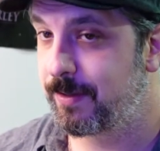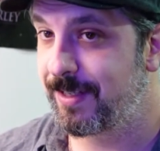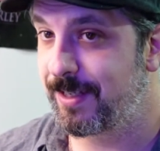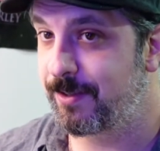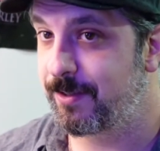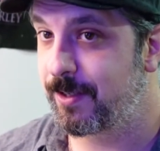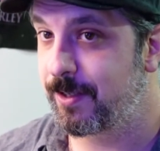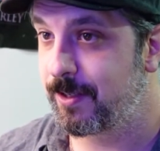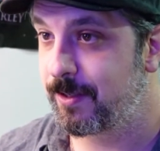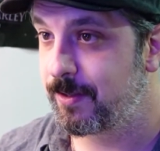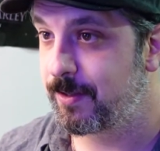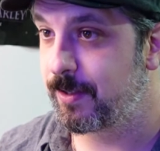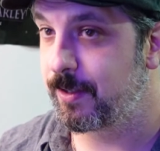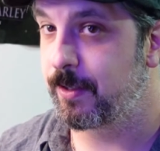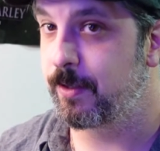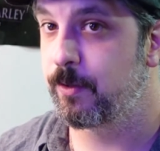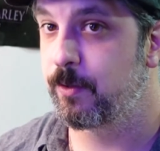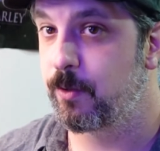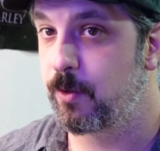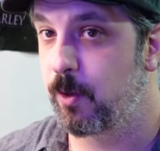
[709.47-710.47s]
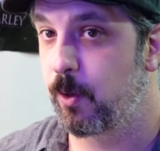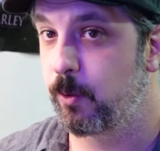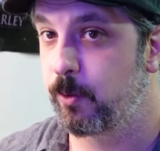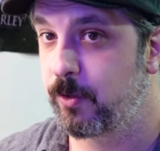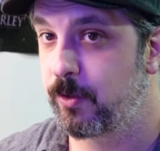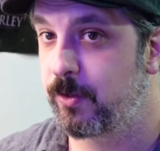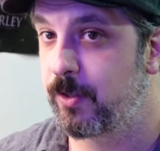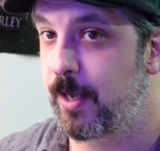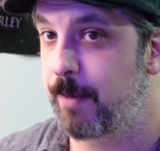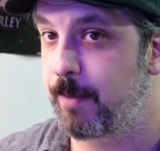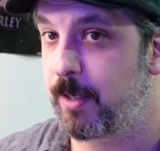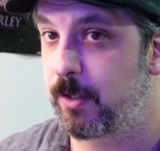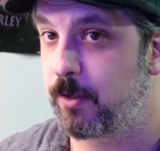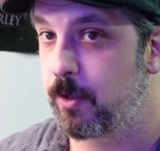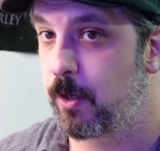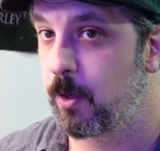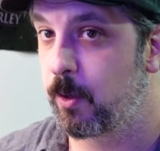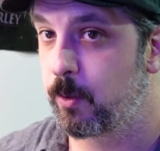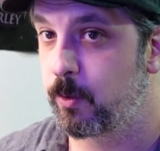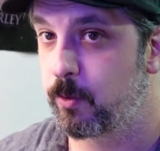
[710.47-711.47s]
dissonances, those
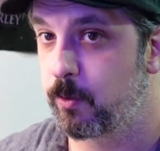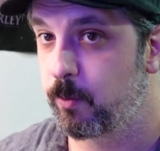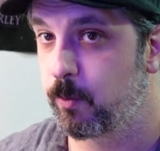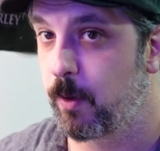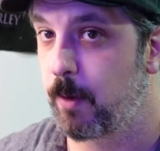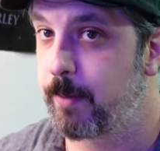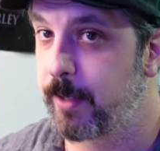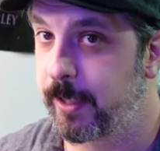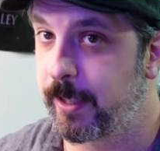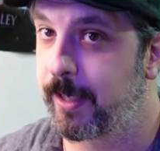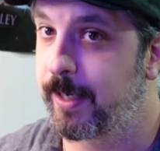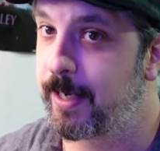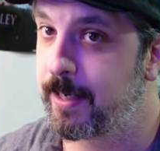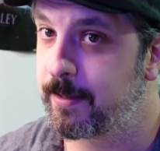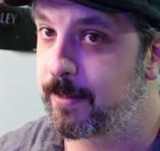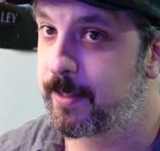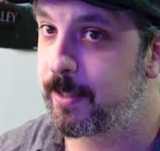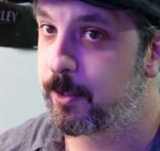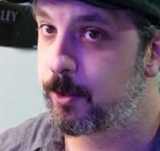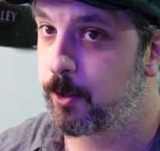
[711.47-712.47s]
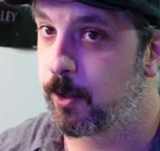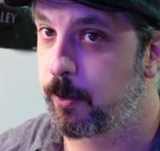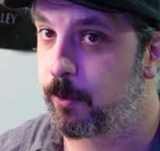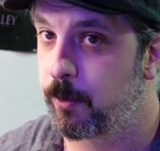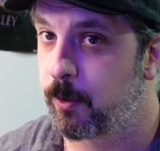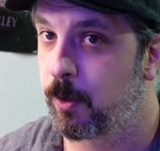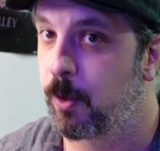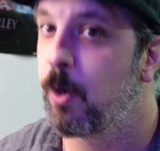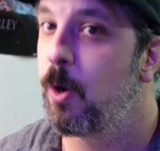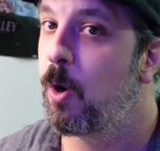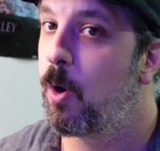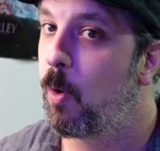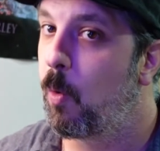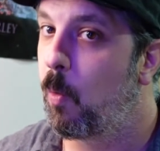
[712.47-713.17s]
semitones rubbing against each other,